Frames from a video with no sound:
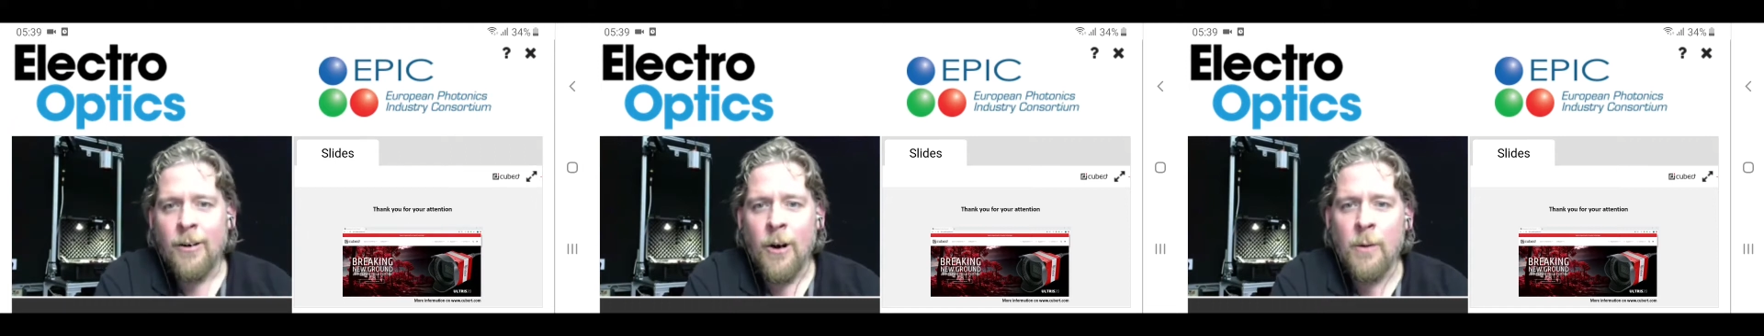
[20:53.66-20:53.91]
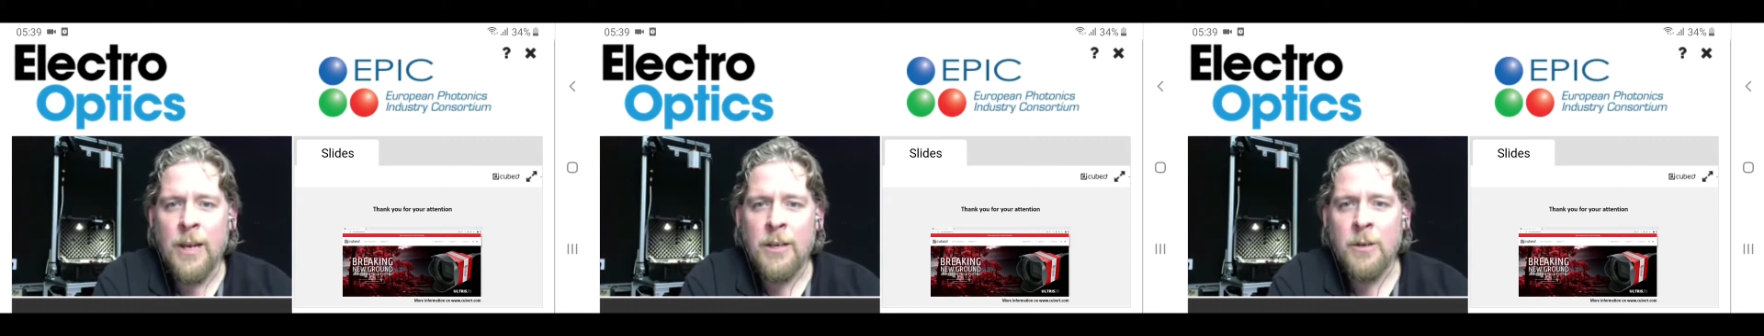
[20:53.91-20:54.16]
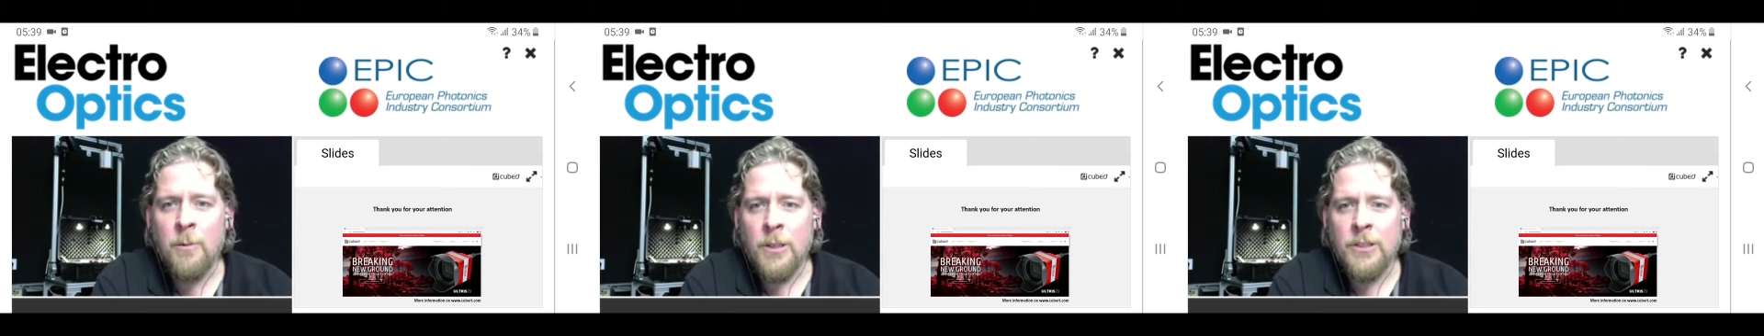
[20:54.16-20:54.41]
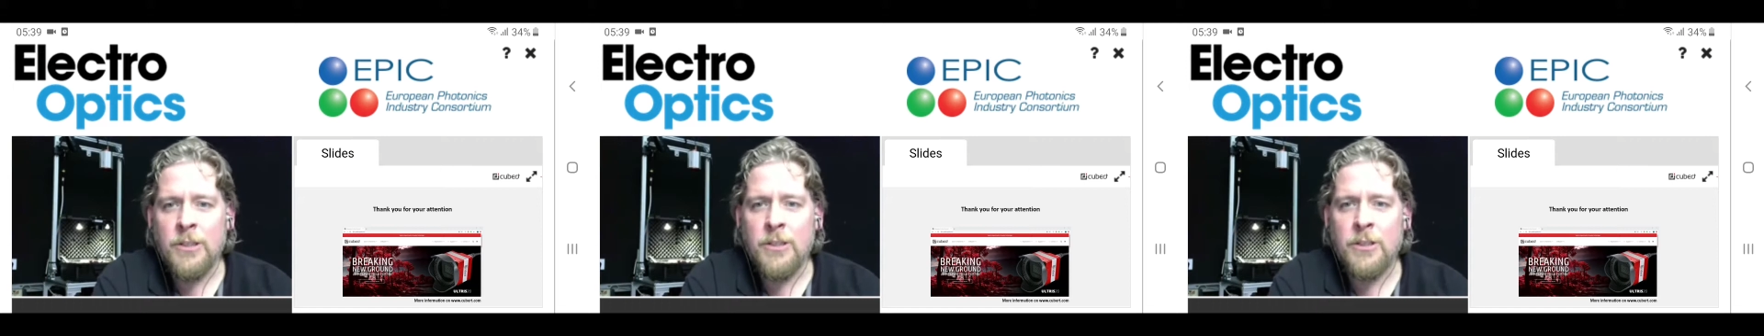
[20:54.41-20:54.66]
or where you
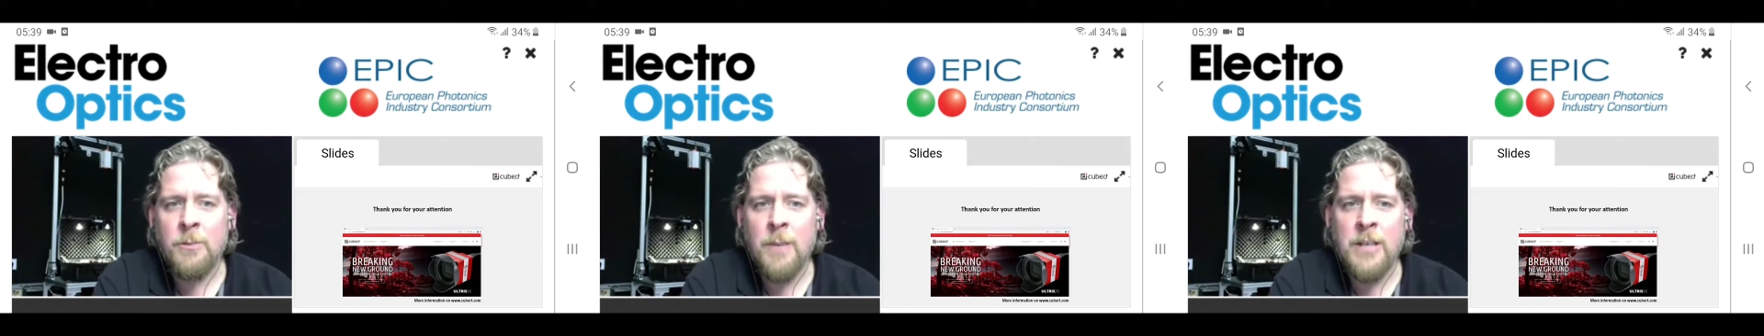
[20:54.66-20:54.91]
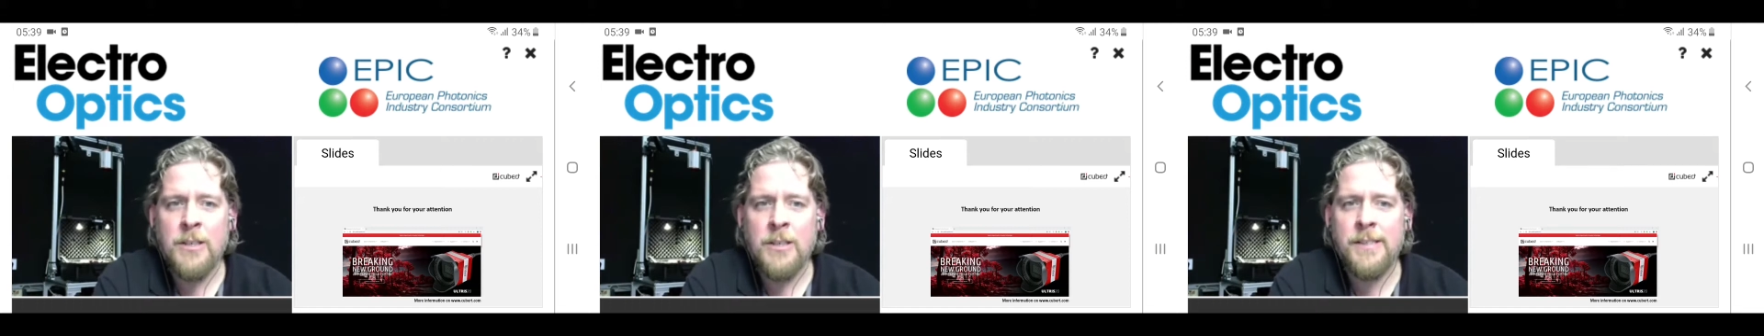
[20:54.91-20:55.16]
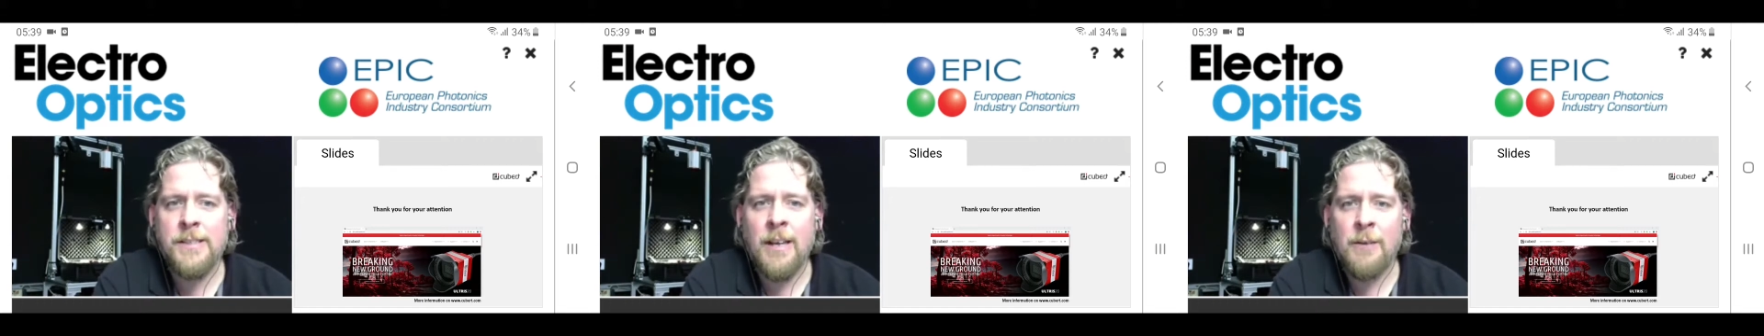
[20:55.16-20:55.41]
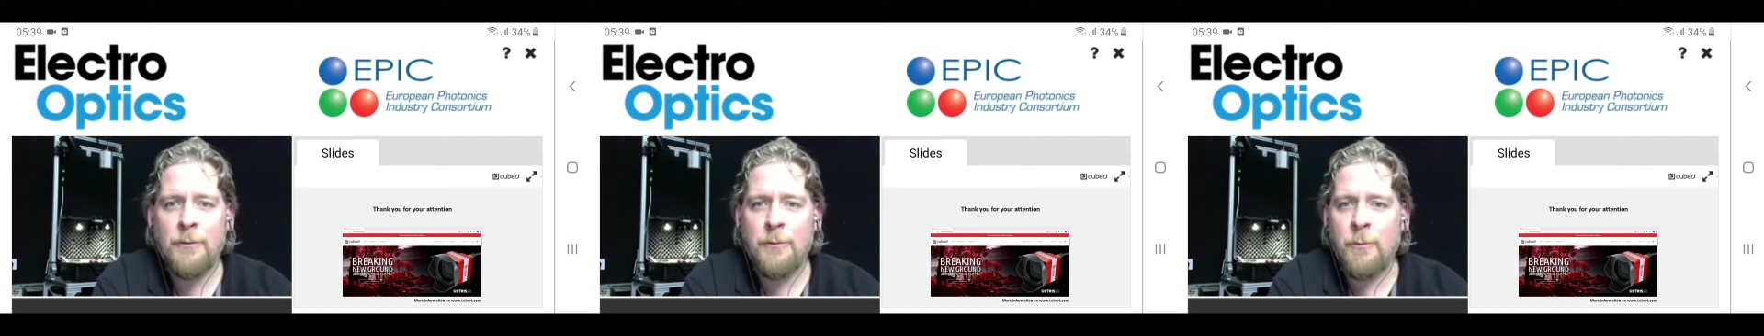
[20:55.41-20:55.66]
want to measure
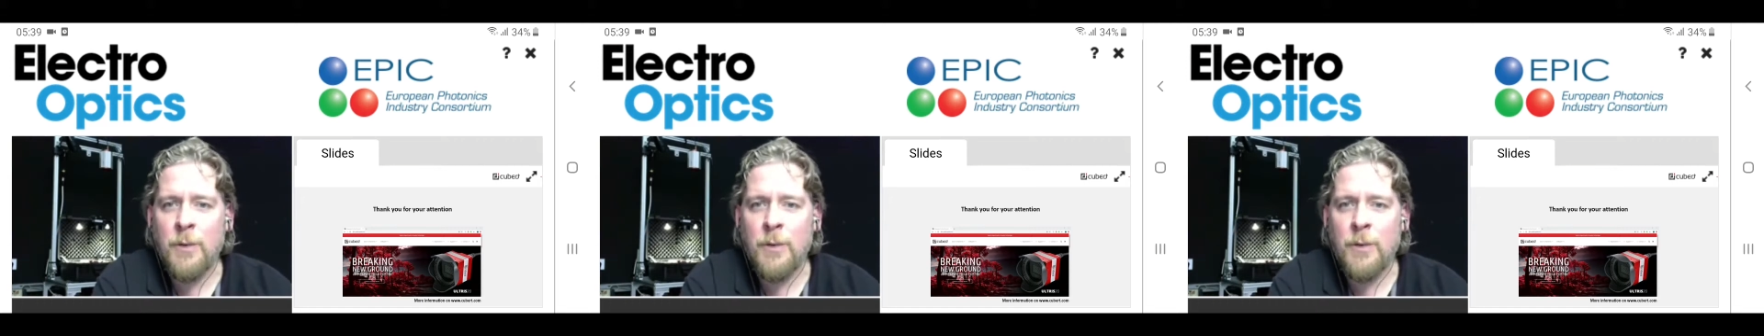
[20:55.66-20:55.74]
stuff